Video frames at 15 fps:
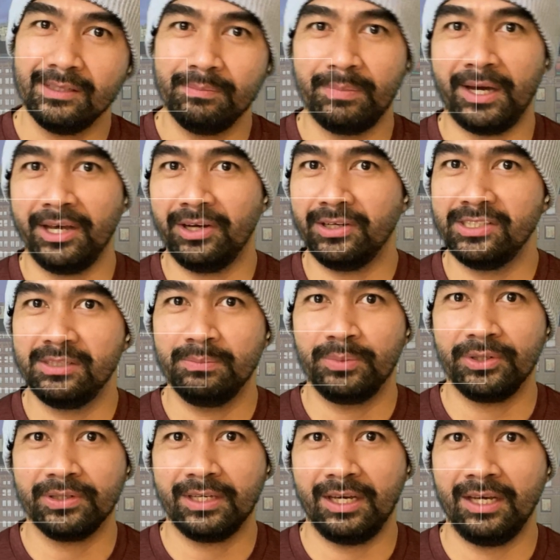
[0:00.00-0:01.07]
Buy her a
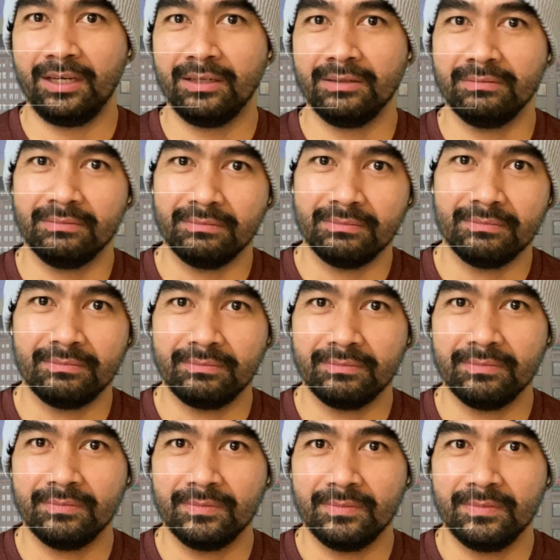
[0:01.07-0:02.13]
simple cake,
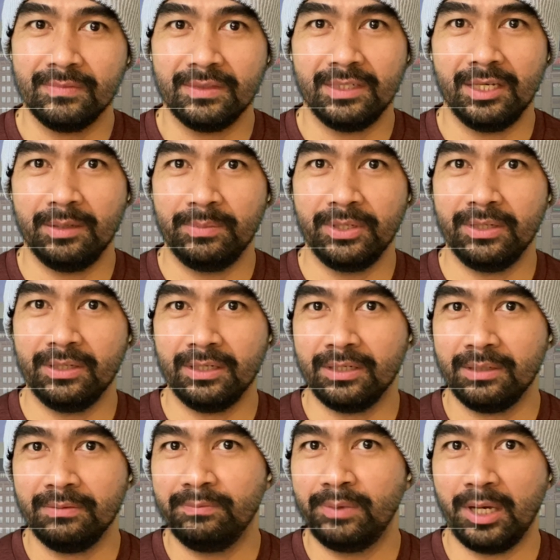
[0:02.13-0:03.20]
have a
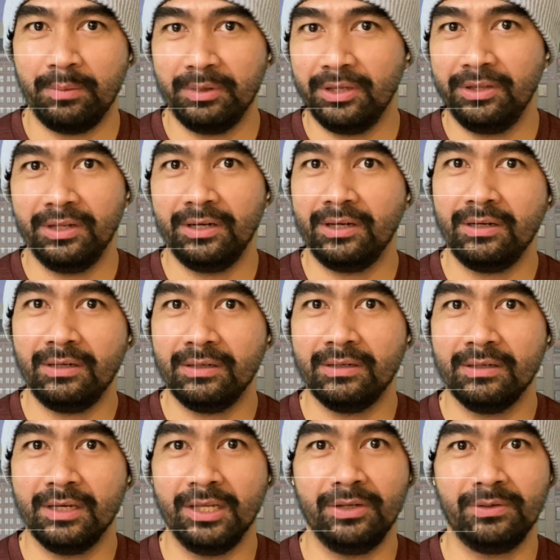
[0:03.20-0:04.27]
family dinner,
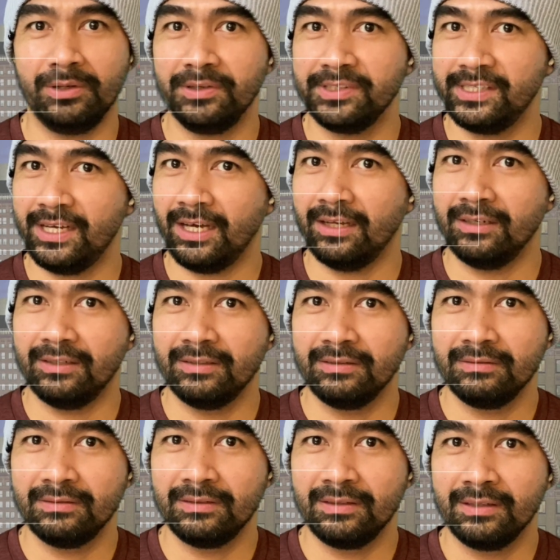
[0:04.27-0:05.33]
and you're all set.
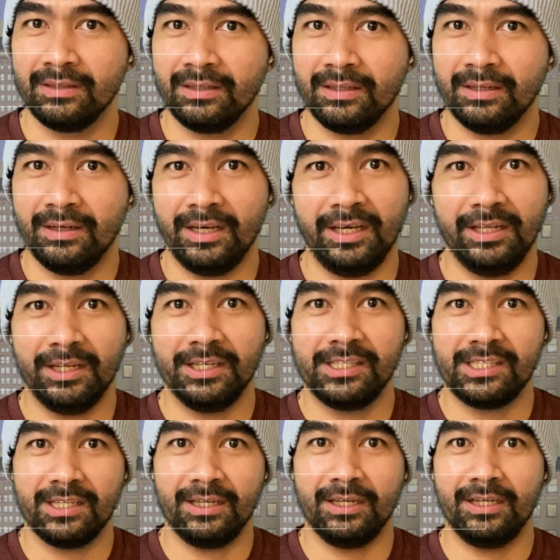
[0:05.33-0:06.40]
And
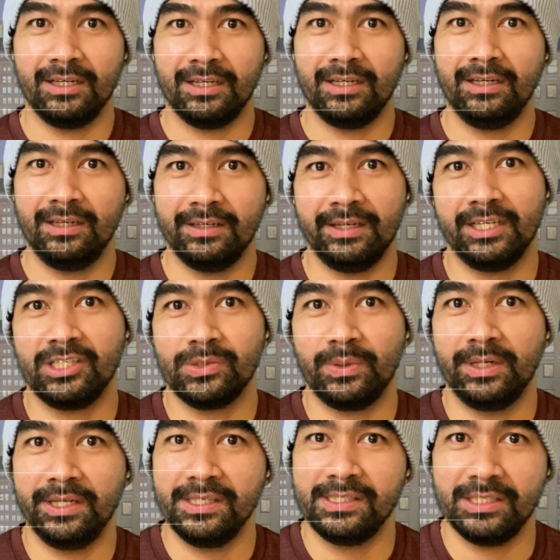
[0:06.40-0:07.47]
as next
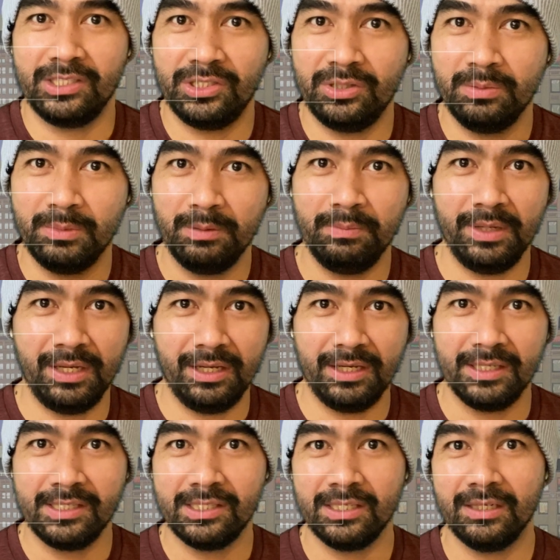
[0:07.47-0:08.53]
one is, as human
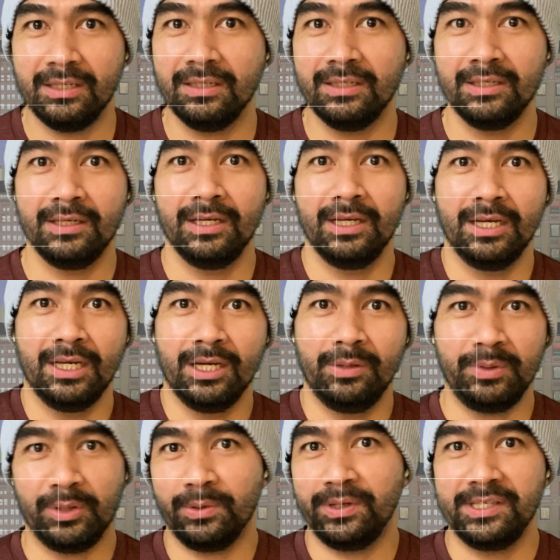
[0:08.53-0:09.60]
beings,
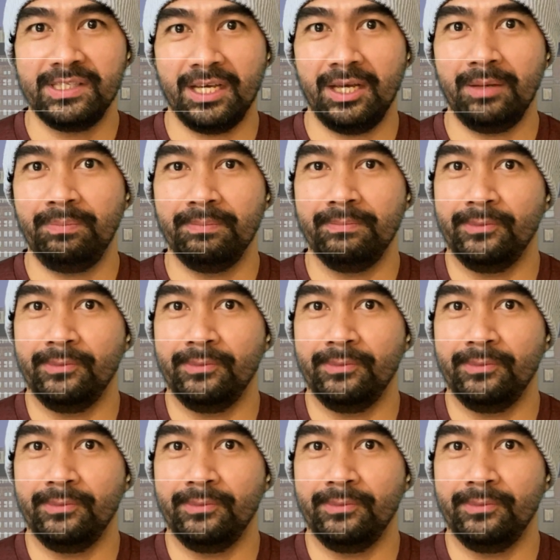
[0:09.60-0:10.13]
we always say